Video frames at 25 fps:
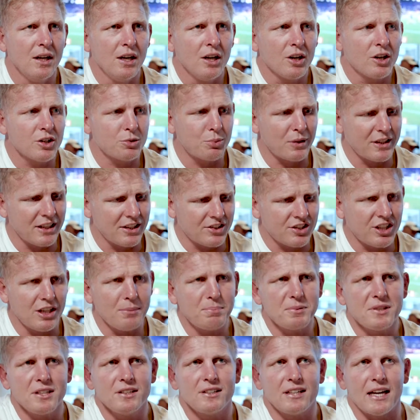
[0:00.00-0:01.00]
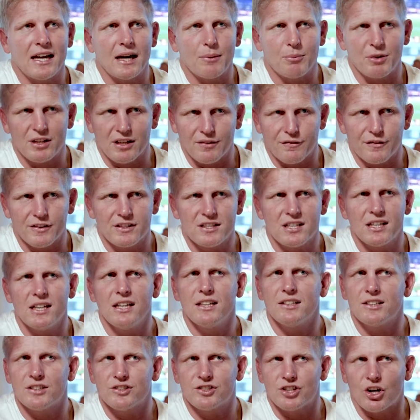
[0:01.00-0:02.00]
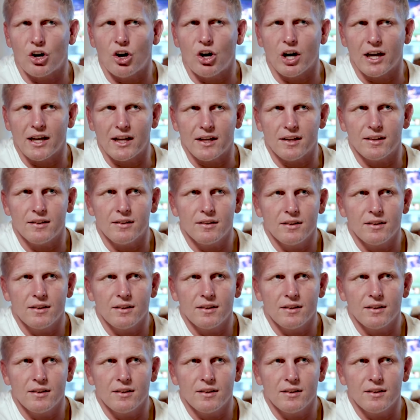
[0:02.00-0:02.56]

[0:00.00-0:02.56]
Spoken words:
Because when your chips are down, when you're fatigued and tired,